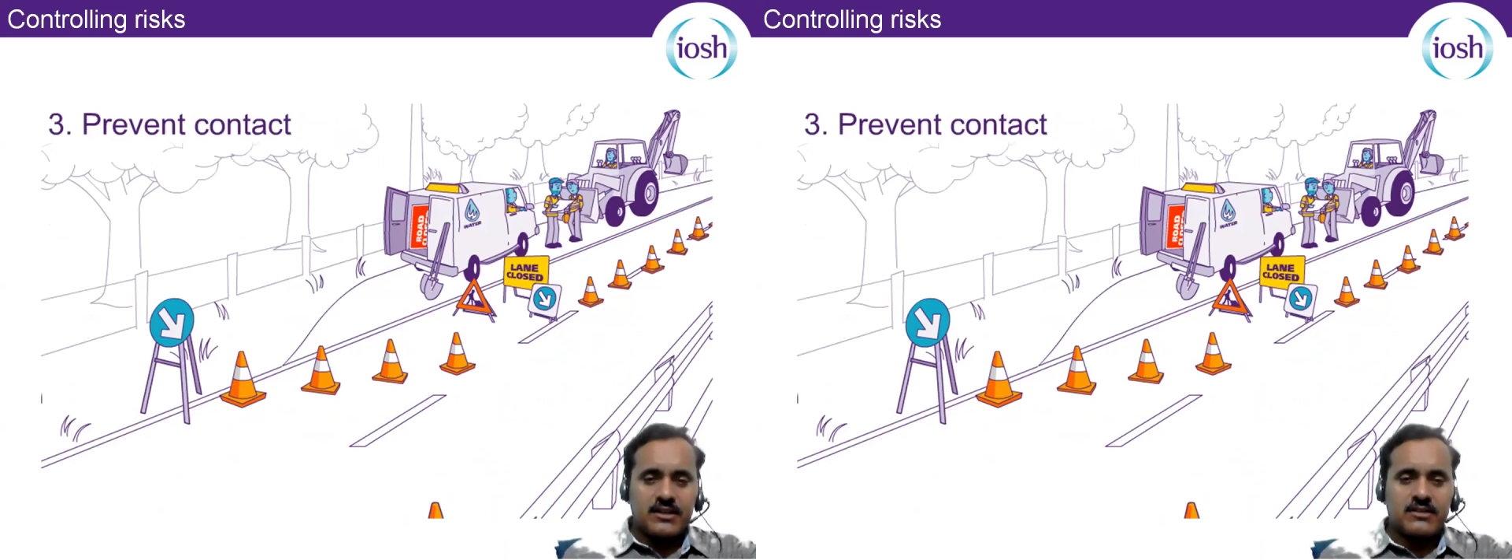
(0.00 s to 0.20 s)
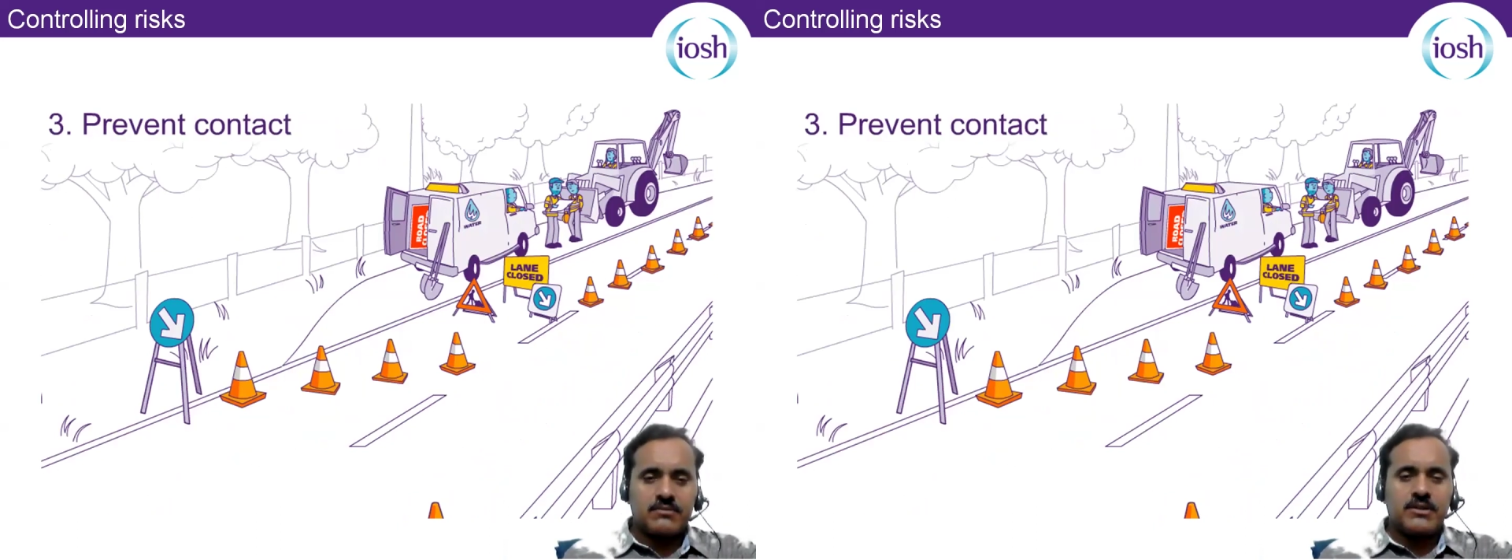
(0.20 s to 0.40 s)

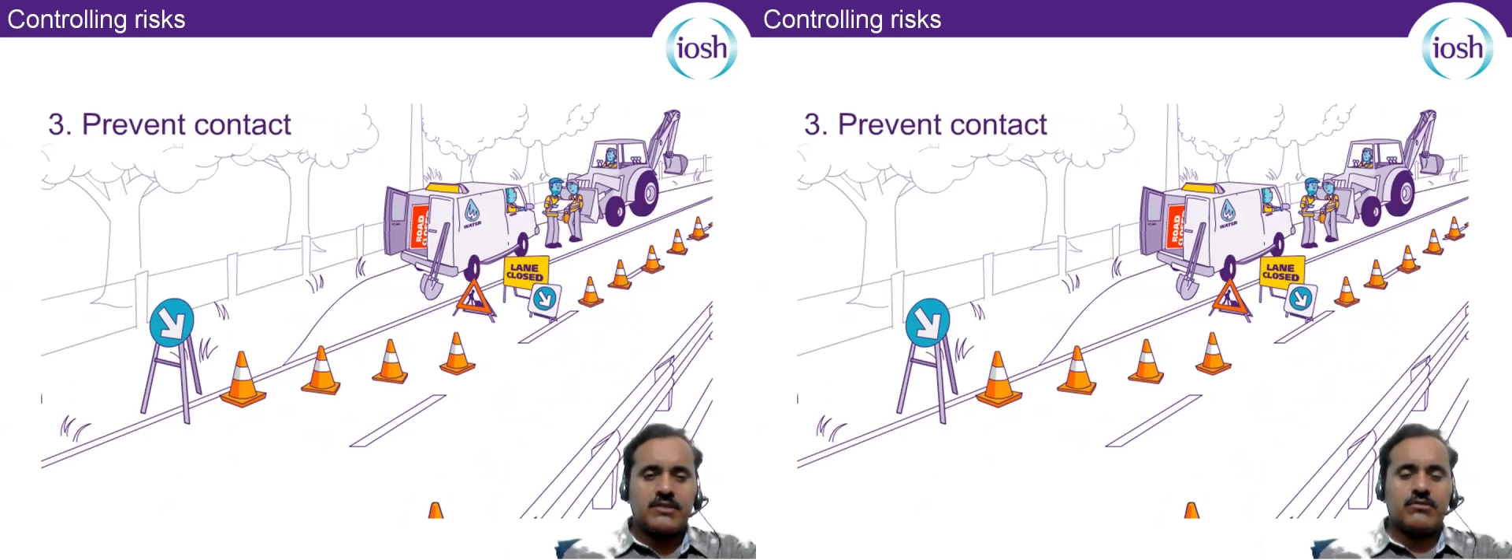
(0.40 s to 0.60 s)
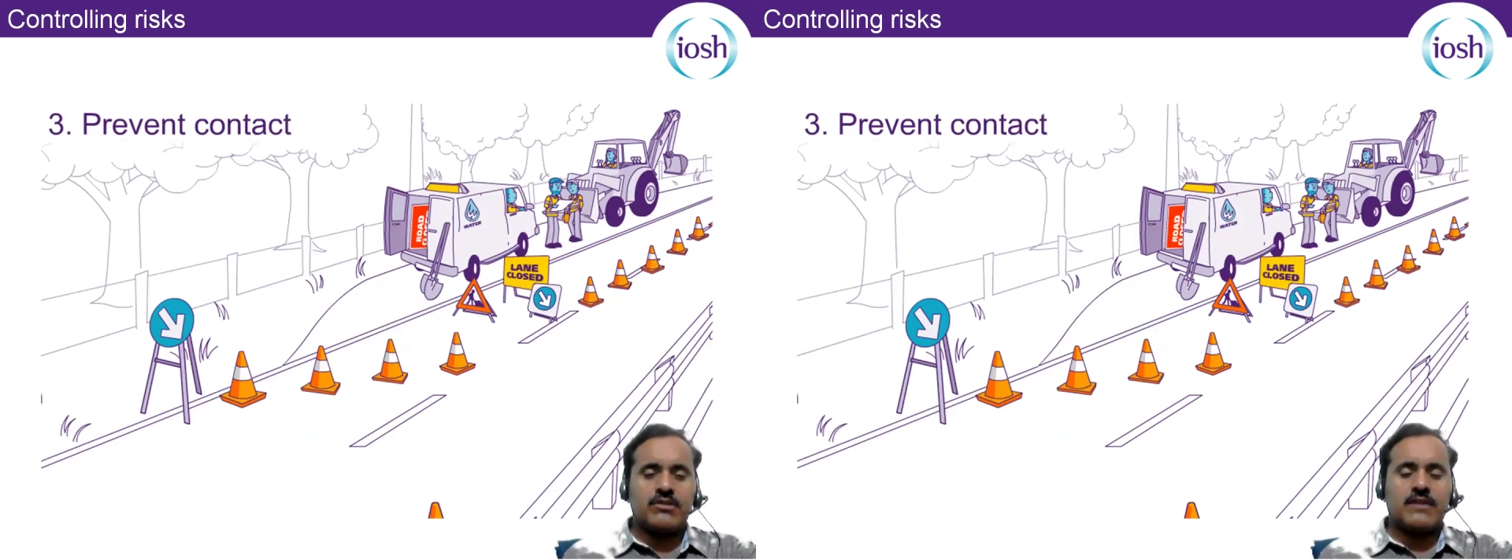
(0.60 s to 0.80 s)
It
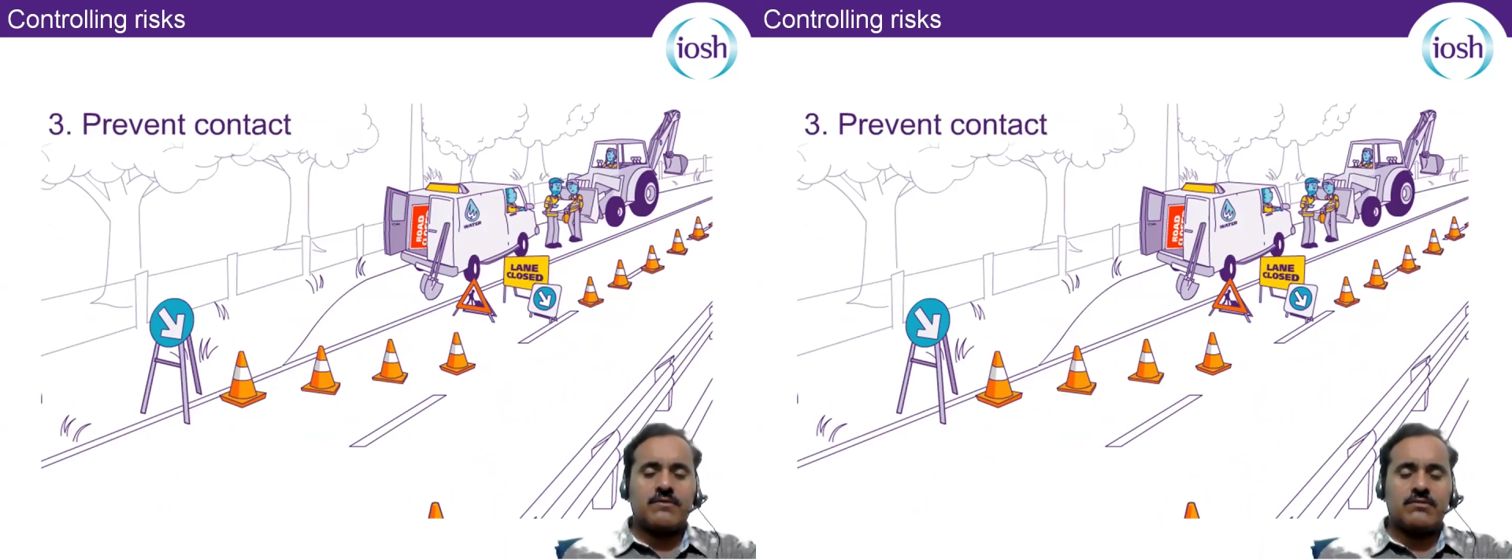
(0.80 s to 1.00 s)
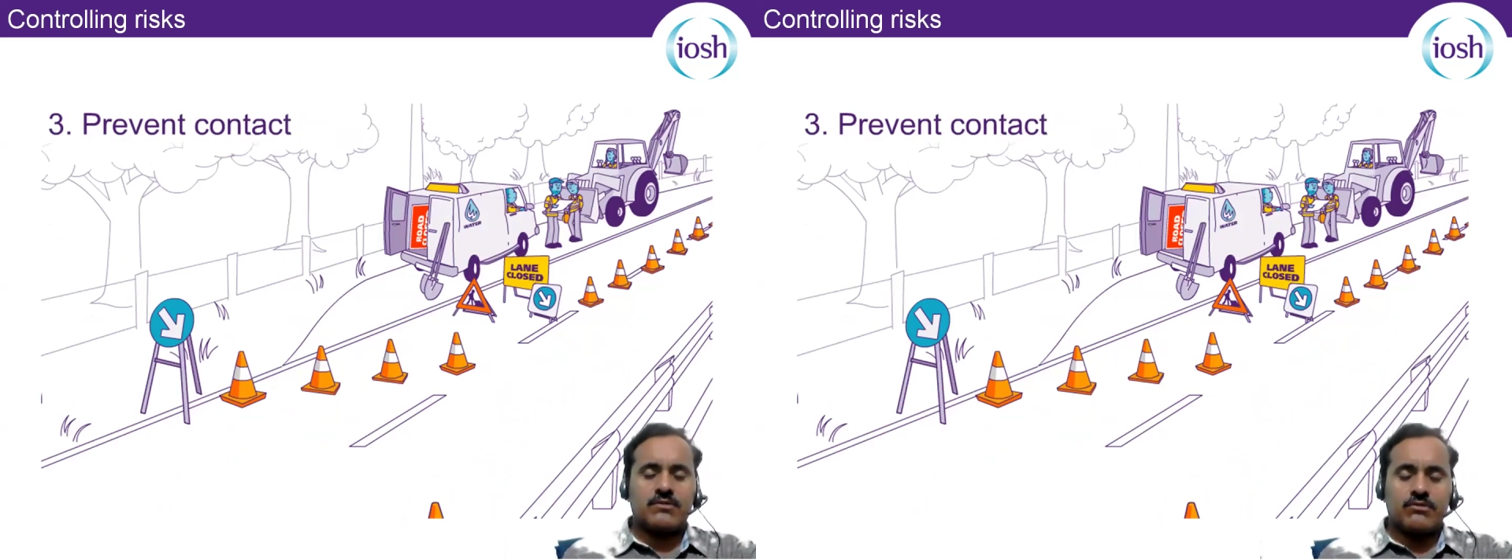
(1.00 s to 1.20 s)
means we have
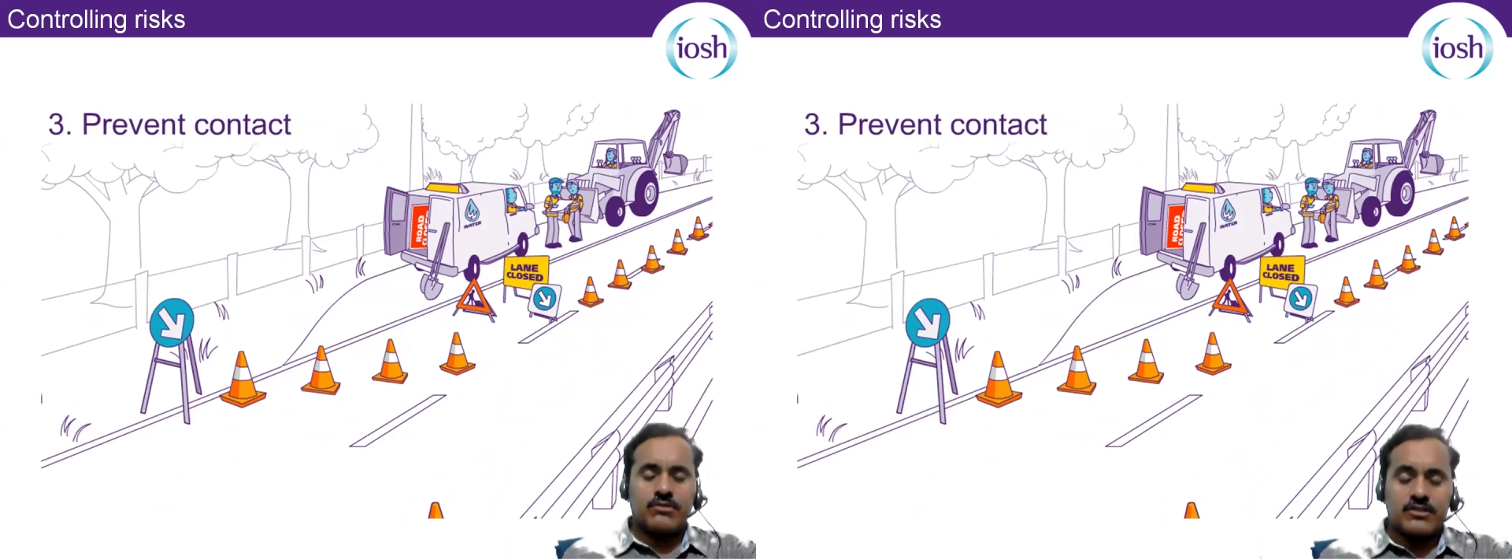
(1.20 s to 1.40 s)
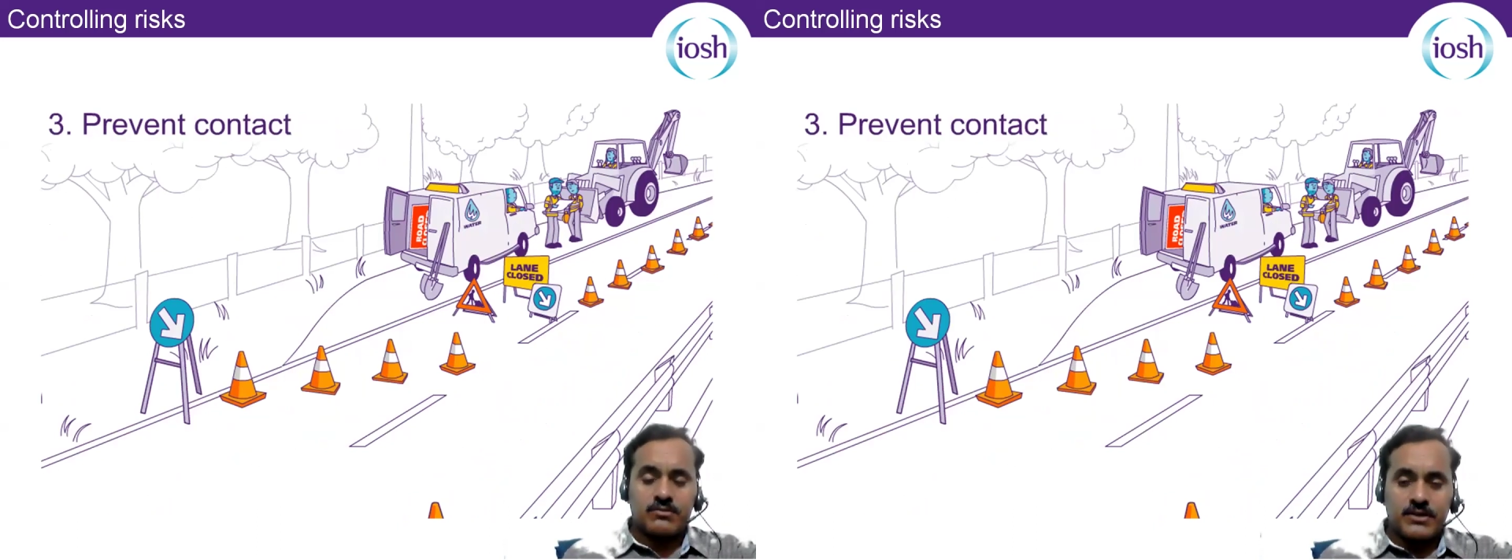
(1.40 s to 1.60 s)
to
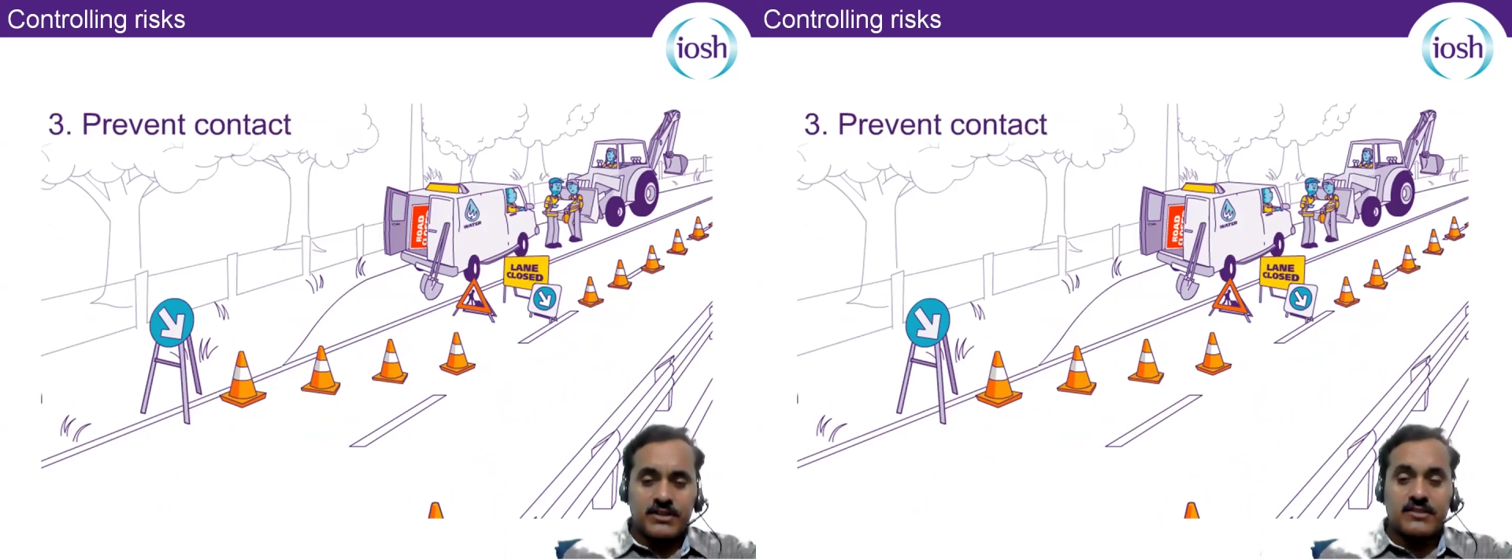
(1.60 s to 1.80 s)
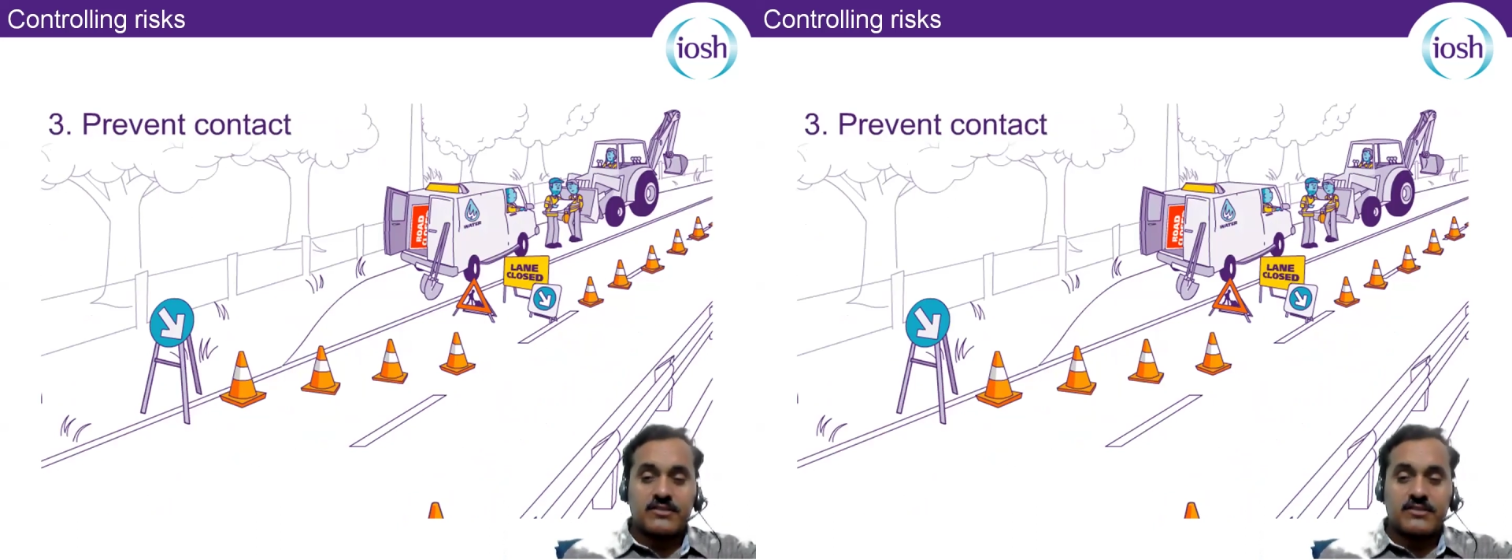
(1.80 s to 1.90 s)
display the